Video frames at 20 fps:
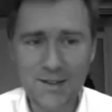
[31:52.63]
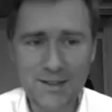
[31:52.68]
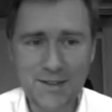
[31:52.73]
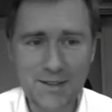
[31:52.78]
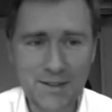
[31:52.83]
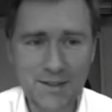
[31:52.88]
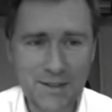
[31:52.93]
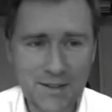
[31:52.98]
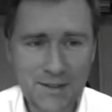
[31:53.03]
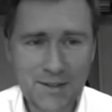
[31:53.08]

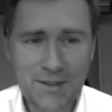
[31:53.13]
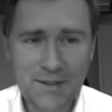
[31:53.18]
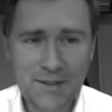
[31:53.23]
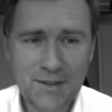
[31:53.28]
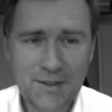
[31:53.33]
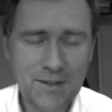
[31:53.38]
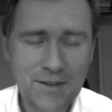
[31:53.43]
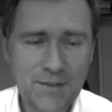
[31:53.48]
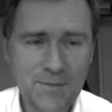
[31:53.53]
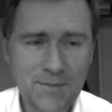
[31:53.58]

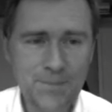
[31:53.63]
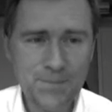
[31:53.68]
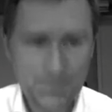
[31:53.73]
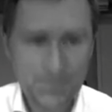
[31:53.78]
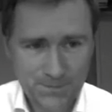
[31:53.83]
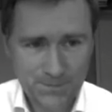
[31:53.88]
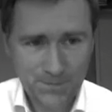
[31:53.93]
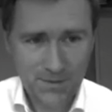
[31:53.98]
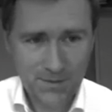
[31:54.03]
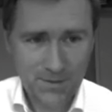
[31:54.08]
In
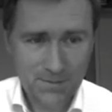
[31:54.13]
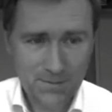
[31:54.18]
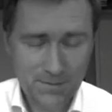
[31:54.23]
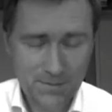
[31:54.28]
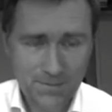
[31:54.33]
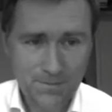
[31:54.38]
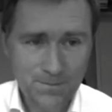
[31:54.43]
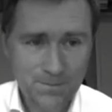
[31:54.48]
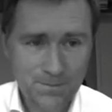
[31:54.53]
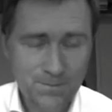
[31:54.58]

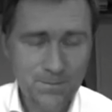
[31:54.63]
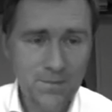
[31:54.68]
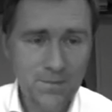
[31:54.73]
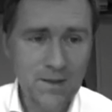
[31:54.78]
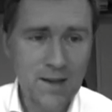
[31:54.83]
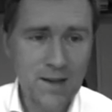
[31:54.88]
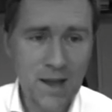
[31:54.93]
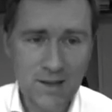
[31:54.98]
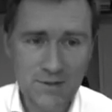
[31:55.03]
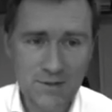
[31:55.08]

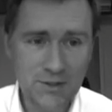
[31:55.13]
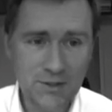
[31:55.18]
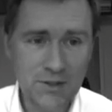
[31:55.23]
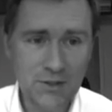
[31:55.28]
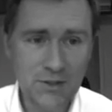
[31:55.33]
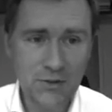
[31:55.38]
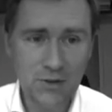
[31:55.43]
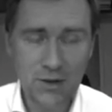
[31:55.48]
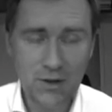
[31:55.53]
the last video,